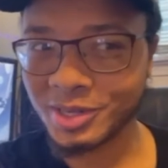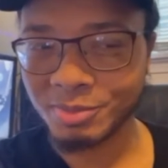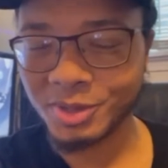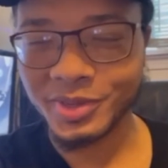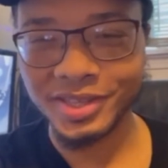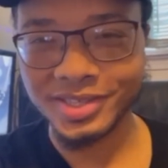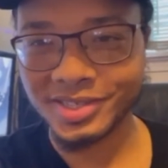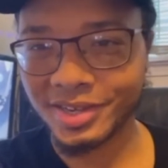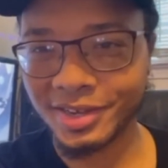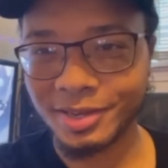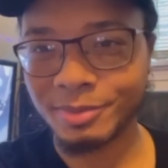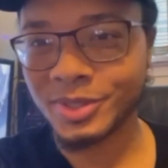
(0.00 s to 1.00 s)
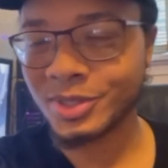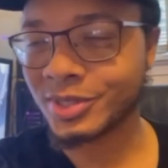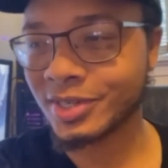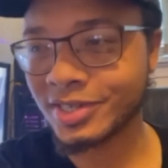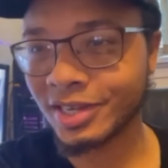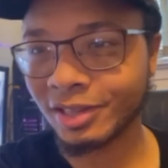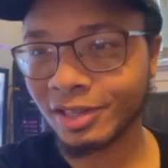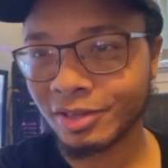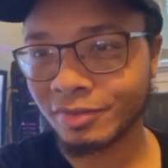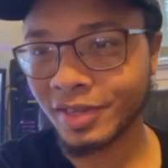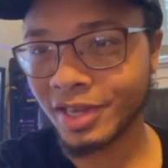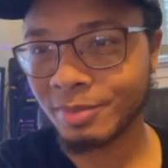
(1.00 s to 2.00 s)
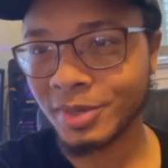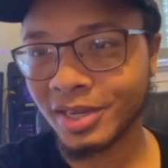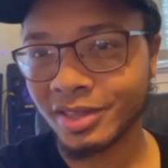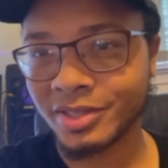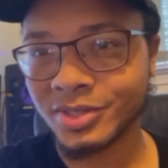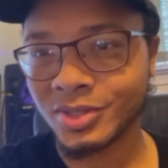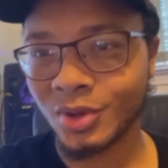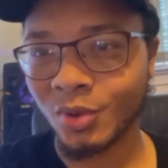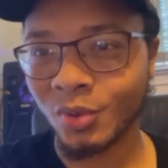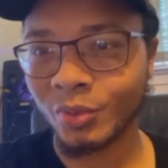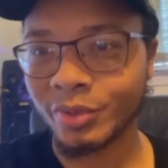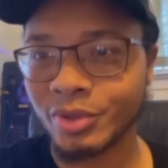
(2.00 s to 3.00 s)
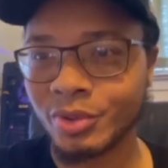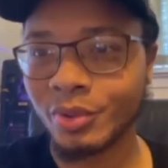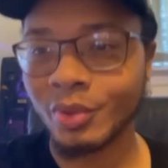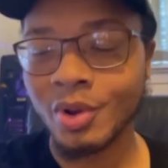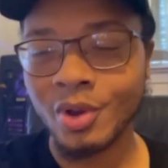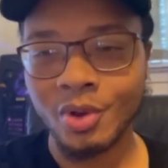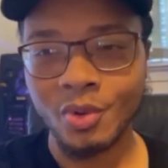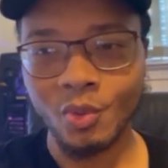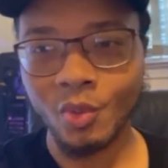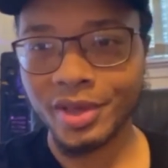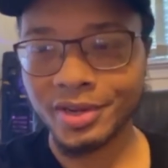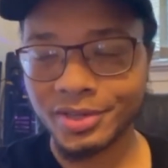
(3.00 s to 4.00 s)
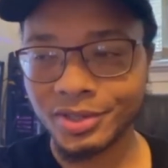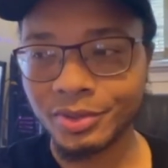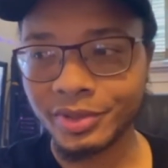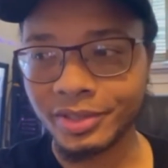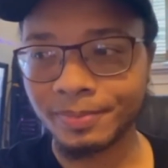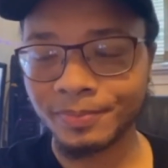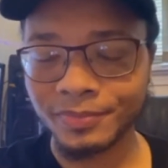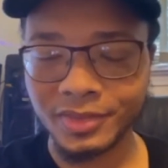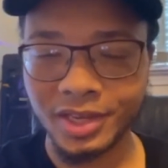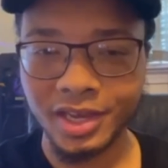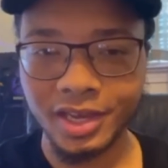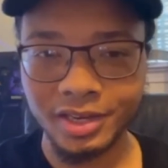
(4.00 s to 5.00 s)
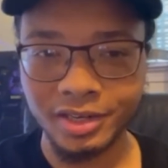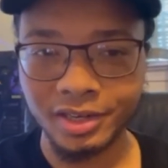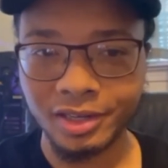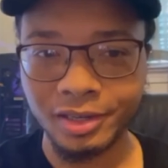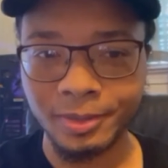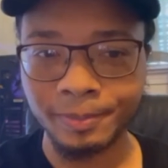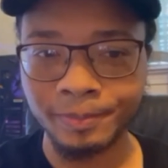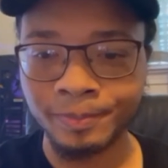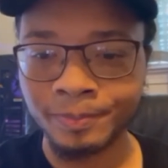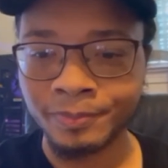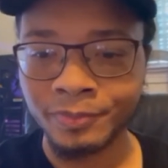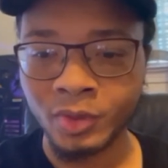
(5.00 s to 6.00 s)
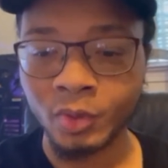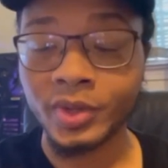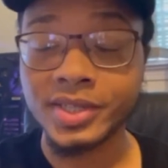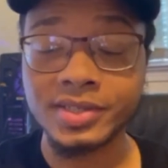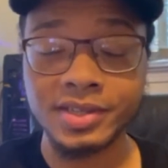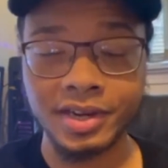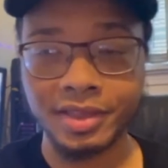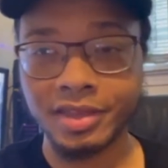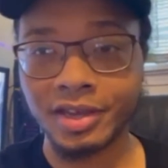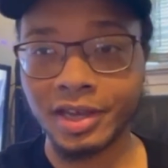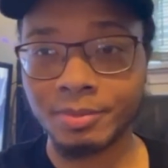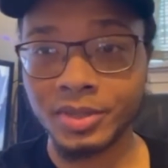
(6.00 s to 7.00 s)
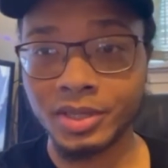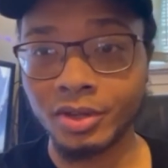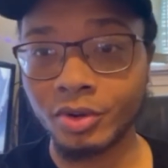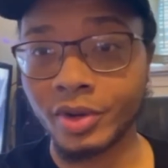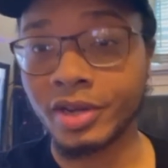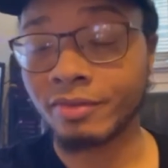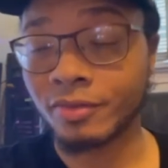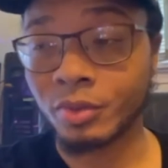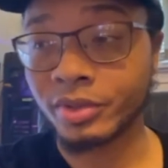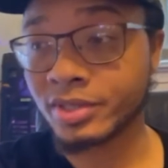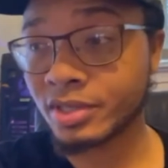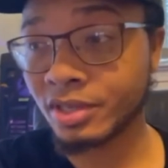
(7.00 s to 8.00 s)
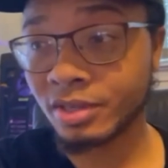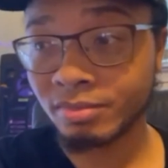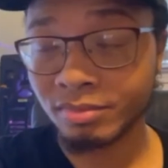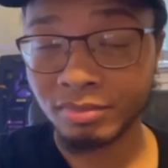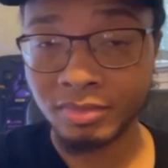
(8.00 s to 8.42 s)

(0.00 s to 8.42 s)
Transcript: I'm doing this game is just because I love gaming, and this is a whole new way to do it. And the reason that I think I'd be great for this game